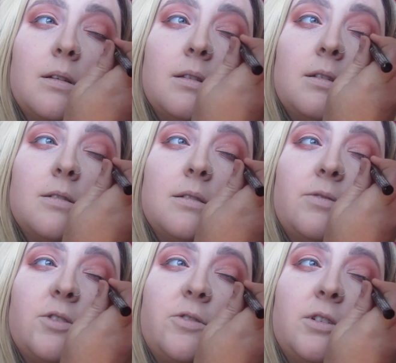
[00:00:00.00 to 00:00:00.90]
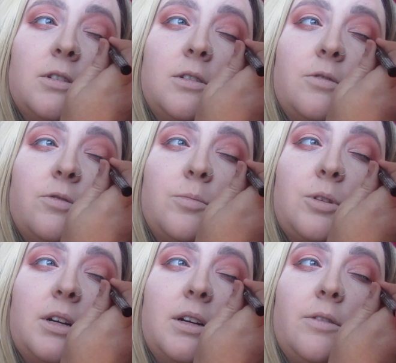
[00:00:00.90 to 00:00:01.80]
There's leftover glue from
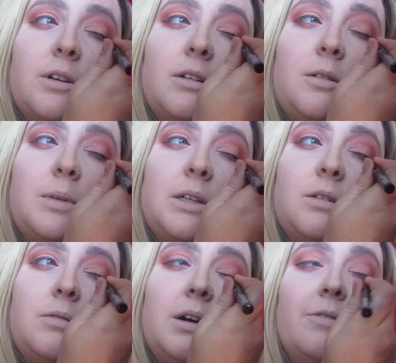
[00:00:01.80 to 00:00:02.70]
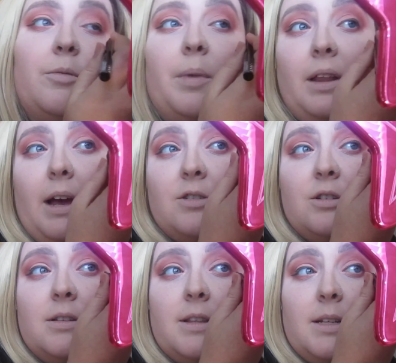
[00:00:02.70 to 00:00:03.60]
where I never get all my glue off from my
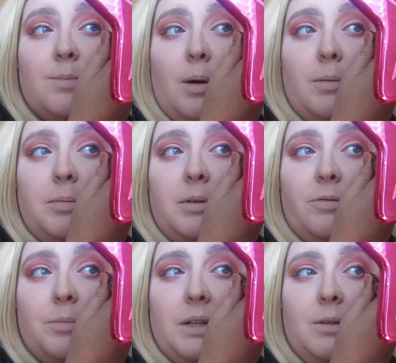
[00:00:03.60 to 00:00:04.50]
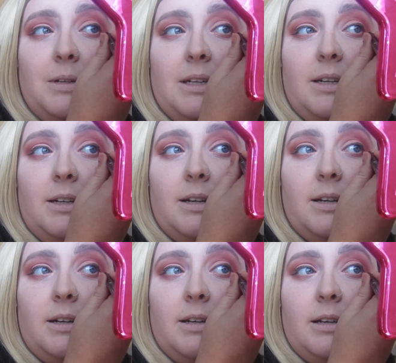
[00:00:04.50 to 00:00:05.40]
lashes. That's probably from Halloween,
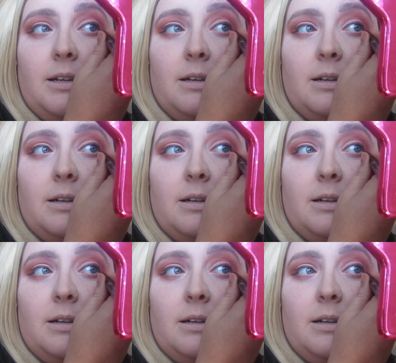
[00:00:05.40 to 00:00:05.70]
yay!